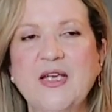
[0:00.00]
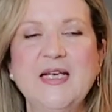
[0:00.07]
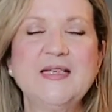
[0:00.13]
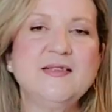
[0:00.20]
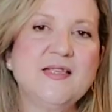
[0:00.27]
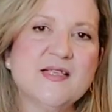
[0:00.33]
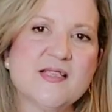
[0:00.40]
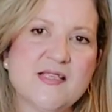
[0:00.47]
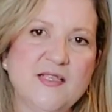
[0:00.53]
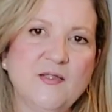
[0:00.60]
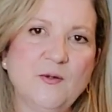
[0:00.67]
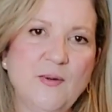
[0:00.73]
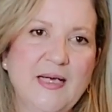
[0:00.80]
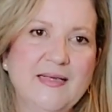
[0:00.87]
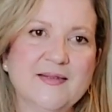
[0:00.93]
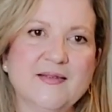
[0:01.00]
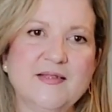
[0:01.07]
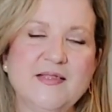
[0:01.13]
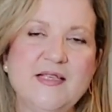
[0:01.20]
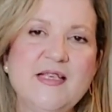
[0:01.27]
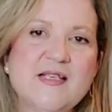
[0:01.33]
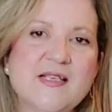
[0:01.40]
and the silhouette
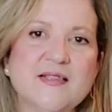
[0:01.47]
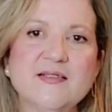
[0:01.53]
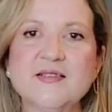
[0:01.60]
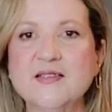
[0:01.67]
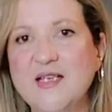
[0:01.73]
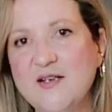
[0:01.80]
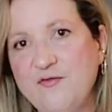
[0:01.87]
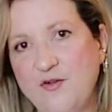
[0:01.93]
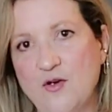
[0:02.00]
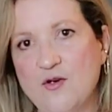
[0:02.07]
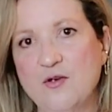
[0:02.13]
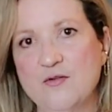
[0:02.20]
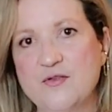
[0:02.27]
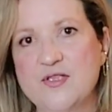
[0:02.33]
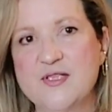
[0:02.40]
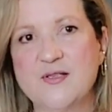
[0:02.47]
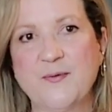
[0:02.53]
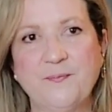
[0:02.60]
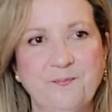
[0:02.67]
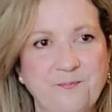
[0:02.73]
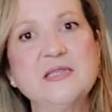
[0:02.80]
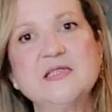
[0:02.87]
isn't a focus,
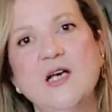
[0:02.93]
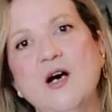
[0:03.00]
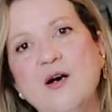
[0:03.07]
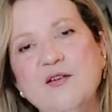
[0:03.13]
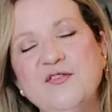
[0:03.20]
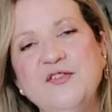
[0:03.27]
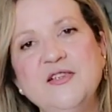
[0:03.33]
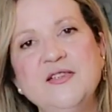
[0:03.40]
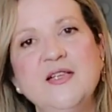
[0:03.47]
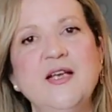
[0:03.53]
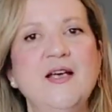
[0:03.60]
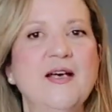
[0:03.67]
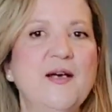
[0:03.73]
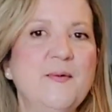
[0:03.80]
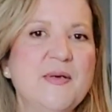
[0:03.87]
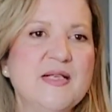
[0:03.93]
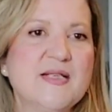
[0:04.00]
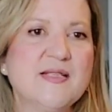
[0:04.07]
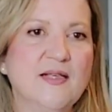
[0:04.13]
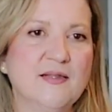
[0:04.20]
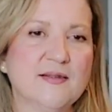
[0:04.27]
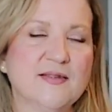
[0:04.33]
but often a
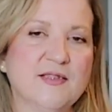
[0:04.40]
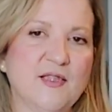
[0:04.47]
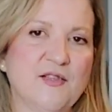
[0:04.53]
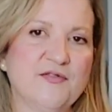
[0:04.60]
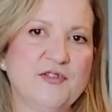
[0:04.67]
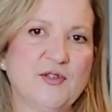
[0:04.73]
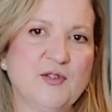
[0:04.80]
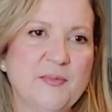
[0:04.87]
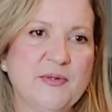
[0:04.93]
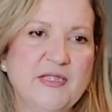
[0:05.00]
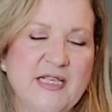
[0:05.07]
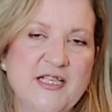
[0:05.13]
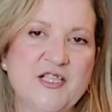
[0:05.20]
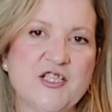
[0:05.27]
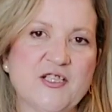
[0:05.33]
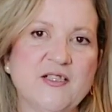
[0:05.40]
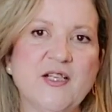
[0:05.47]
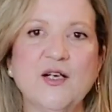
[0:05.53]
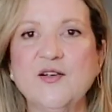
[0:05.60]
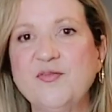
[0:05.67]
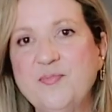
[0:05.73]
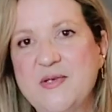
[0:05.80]
result of the
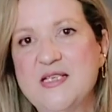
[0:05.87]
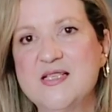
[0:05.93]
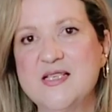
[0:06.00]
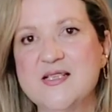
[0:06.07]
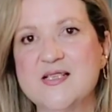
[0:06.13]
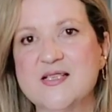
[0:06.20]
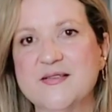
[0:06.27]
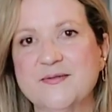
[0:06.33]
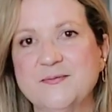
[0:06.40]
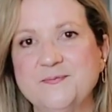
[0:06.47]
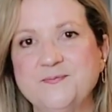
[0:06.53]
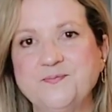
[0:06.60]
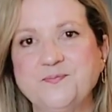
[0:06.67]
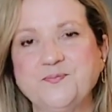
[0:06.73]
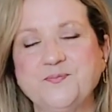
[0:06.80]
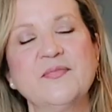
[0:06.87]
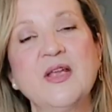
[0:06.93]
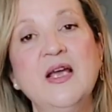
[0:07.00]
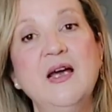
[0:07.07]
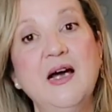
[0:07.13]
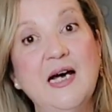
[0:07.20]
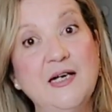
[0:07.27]
combination of pieces.
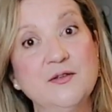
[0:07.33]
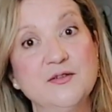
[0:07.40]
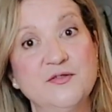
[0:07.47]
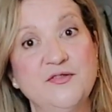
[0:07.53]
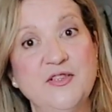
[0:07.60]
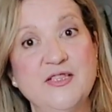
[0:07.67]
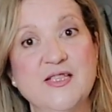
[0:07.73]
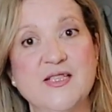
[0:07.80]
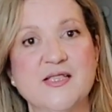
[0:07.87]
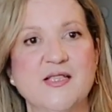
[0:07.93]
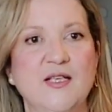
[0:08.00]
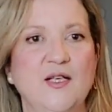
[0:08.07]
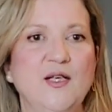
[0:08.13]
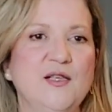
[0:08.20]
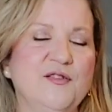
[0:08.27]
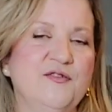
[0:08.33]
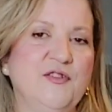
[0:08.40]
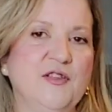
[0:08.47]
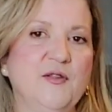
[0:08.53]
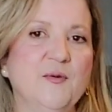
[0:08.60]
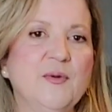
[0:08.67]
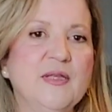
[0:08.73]
Outfits
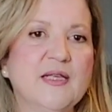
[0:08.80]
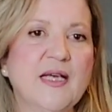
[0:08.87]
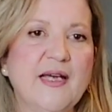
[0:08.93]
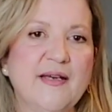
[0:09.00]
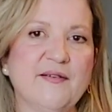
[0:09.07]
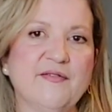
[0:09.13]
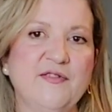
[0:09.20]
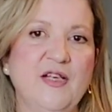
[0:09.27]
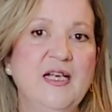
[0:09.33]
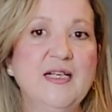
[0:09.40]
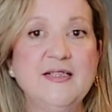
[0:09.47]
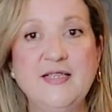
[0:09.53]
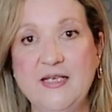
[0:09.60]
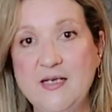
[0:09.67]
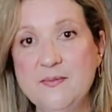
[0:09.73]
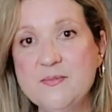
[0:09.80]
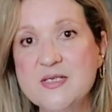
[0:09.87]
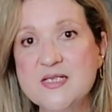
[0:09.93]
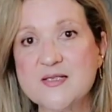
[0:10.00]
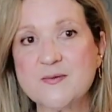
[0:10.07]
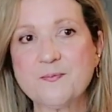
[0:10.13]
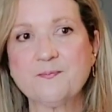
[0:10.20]
often will have
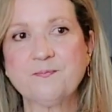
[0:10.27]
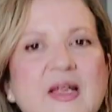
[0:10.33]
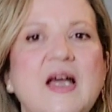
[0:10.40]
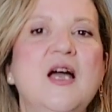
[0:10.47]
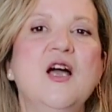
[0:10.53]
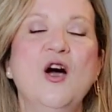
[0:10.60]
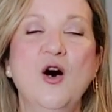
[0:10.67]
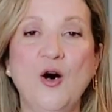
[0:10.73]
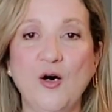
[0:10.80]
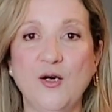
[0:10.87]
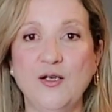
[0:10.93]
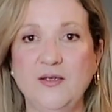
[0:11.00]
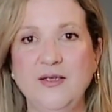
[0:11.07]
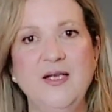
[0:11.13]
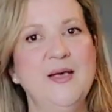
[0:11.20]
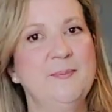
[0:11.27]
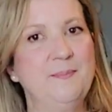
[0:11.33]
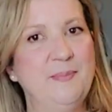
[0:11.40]
themes, all